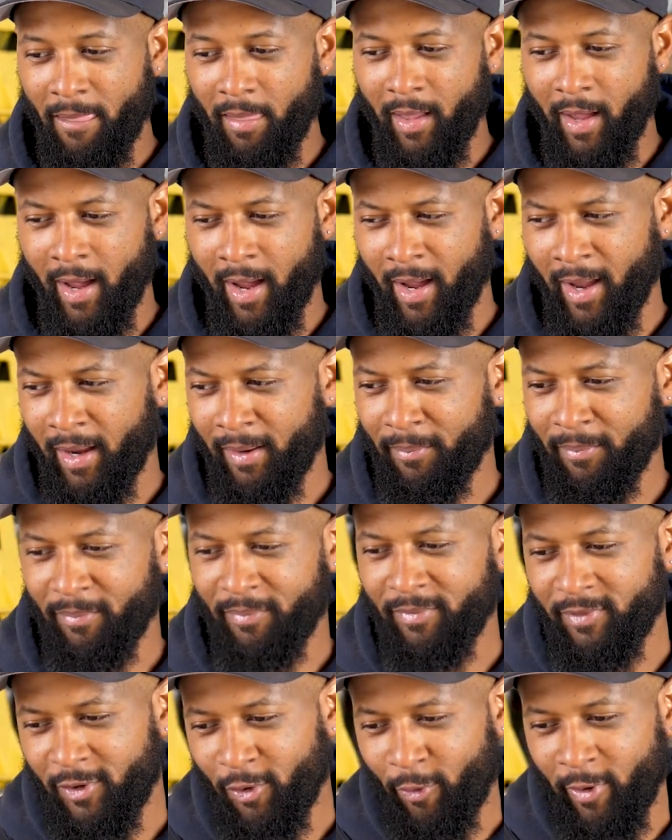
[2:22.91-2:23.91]
I'm
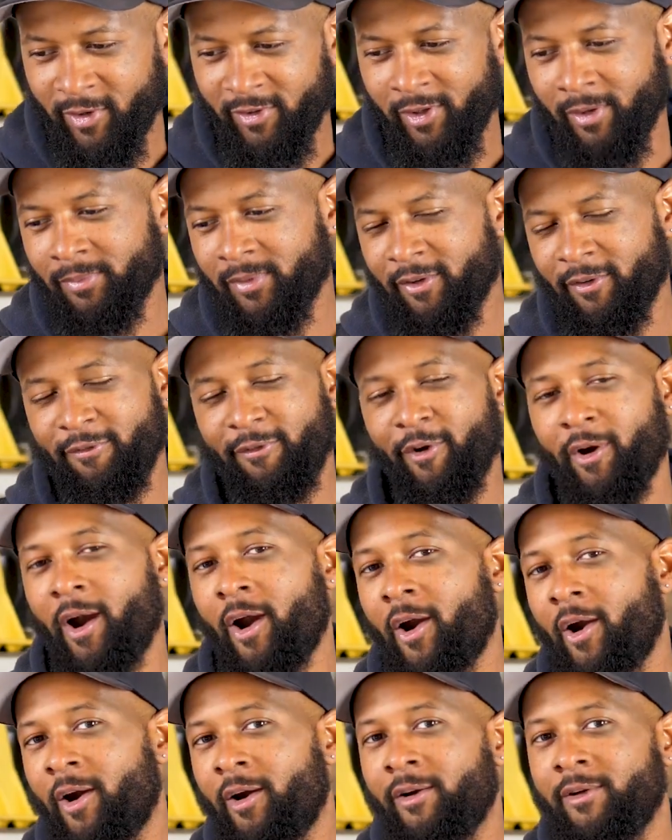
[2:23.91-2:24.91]
doing something for
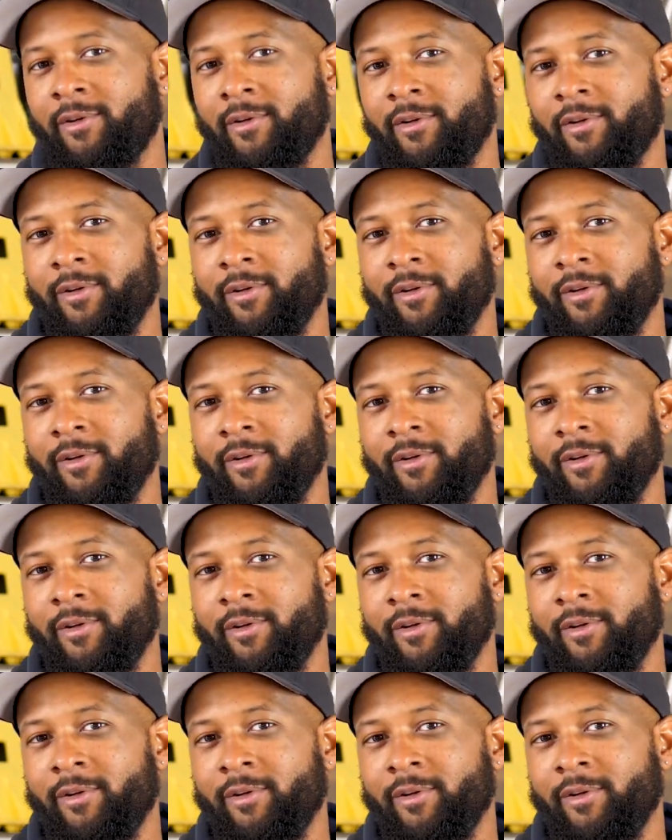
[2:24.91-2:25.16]
her